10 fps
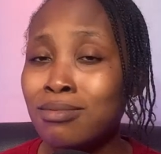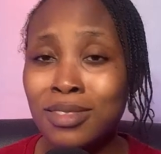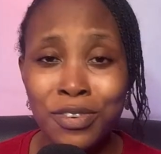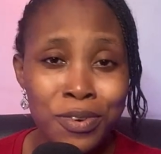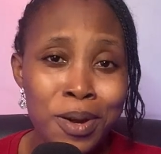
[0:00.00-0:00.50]

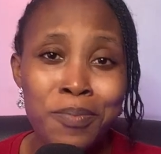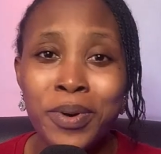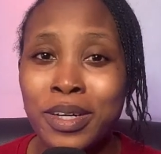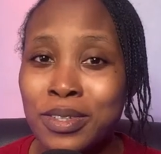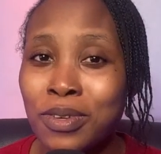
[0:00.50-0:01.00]
different
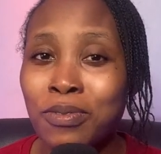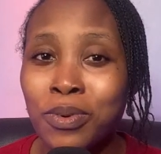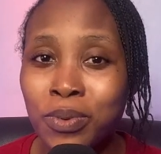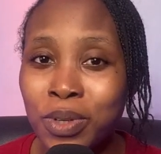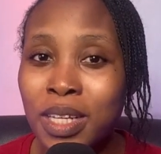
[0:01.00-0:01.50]
parts of
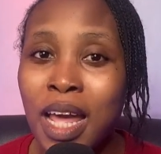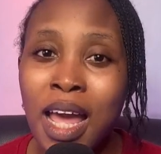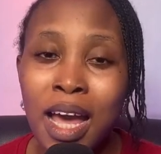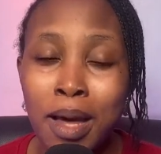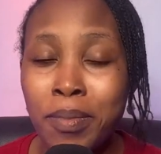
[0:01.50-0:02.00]
the world,
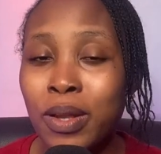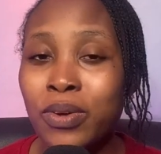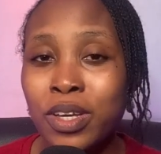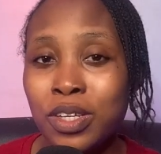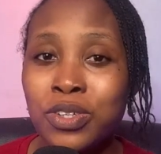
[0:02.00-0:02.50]
and my
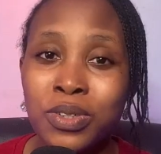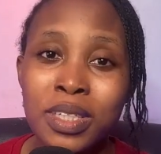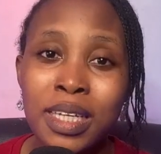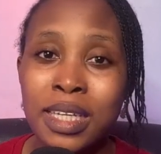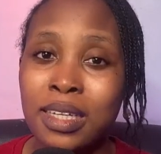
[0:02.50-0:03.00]
location
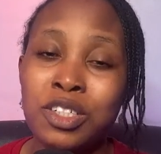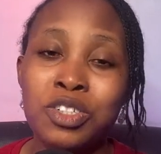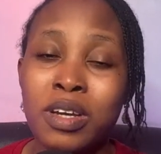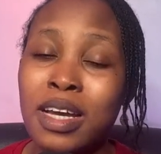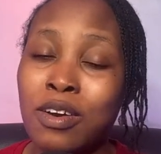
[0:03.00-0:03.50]
in
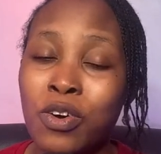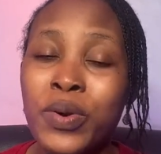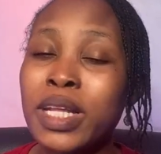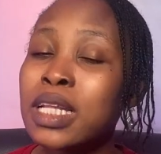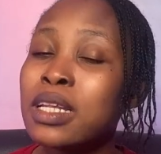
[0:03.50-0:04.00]
Nigeria, I
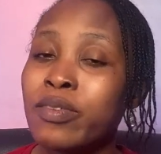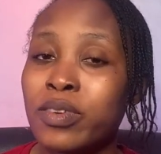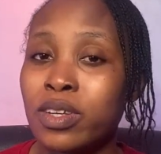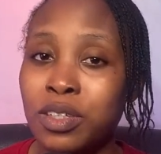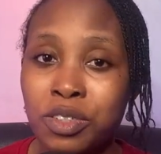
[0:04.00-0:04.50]
currently live
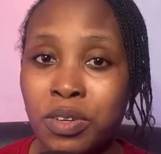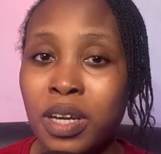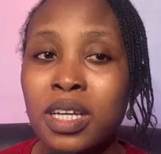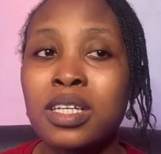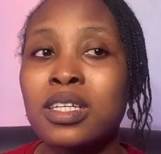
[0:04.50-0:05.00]
in
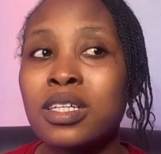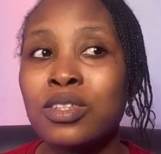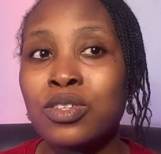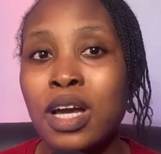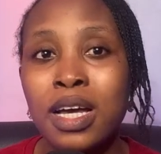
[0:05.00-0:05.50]
Nigeria,
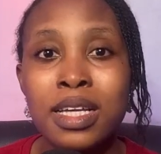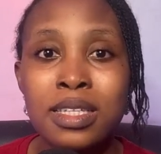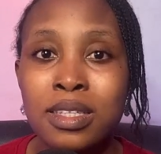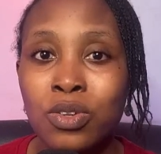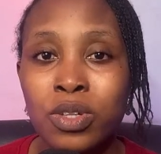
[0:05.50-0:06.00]
has
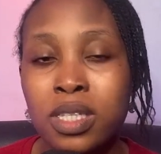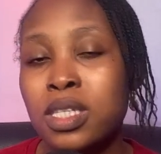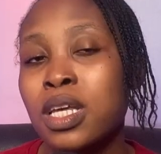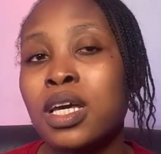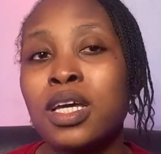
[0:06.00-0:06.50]
not,
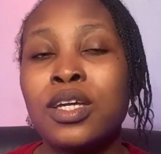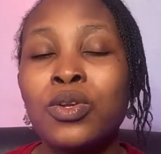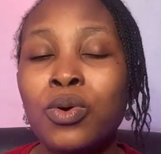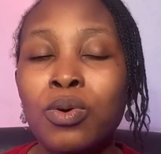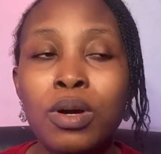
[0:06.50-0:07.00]
you
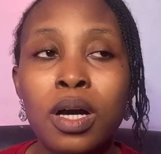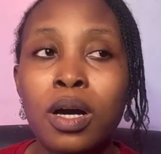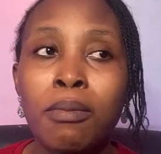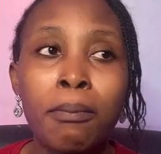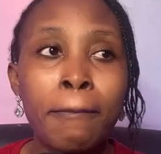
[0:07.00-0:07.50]

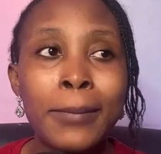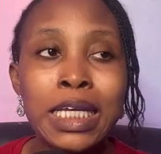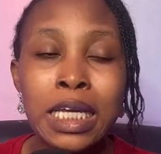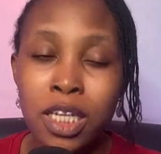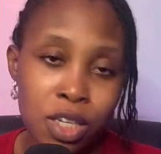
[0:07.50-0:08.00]
know,
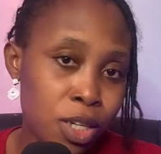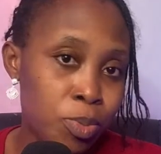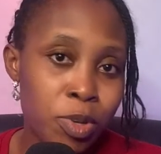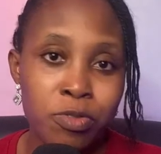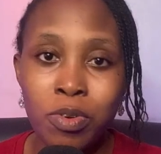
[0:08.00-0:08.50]
hindered
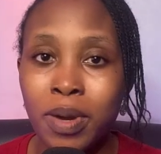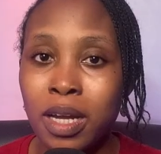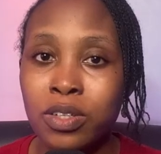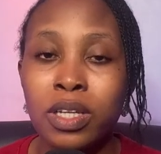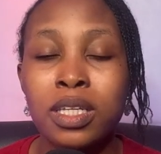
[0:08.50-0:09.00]
me from
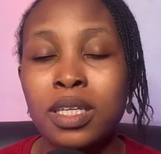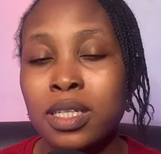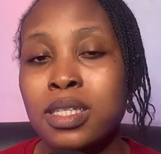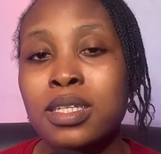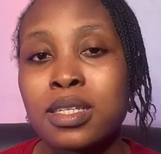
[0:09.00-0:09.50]
actually
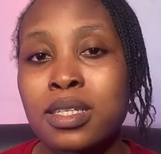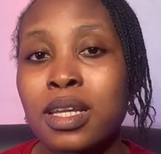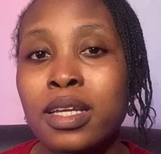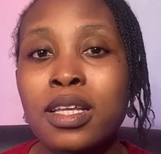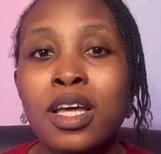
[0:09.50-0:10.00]
getting this
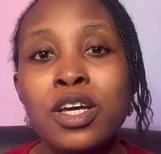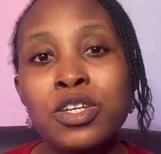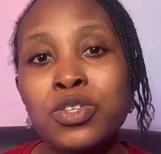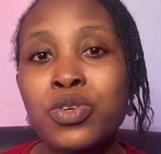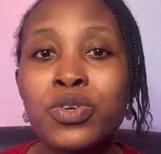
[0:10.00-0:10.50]
client.
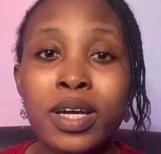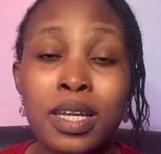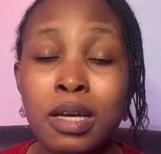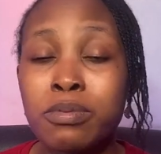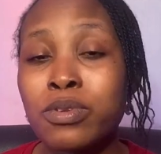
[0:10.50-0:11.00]
So you can
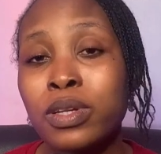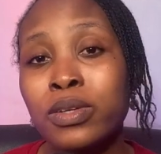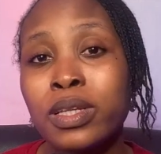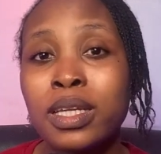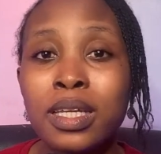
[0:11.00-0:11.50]

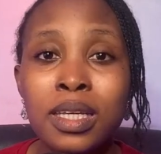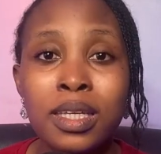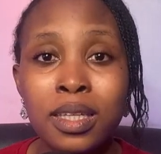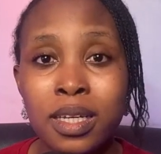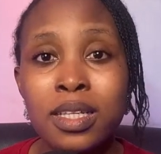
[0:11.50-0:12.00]
absolutely
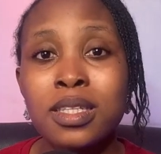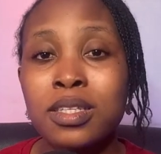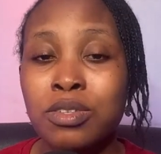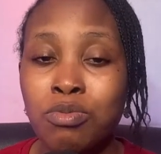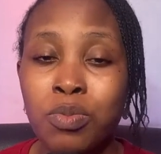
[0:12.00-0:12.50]
get
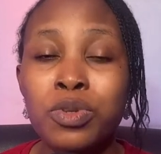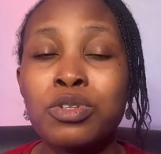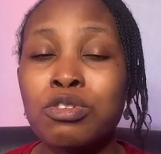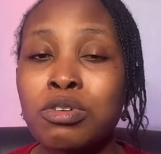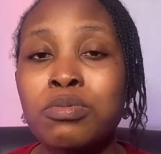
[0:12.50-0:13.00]

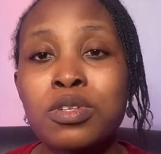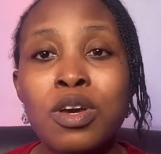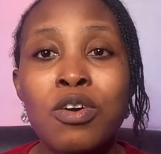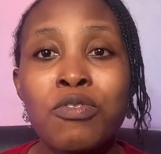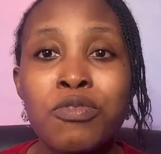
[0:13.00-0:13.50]
remote jobs
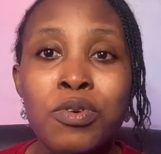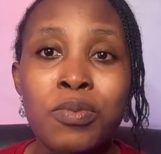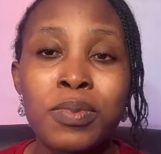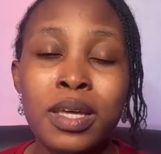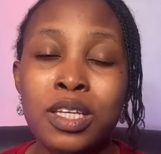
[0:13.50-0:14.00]

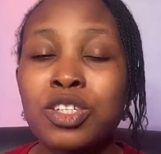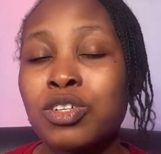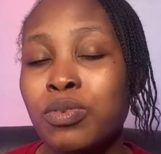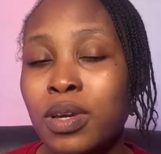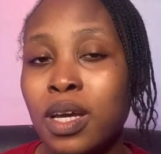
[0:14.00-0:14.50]
from
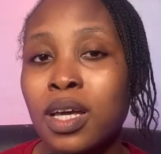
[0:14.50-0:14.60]
Nigeria,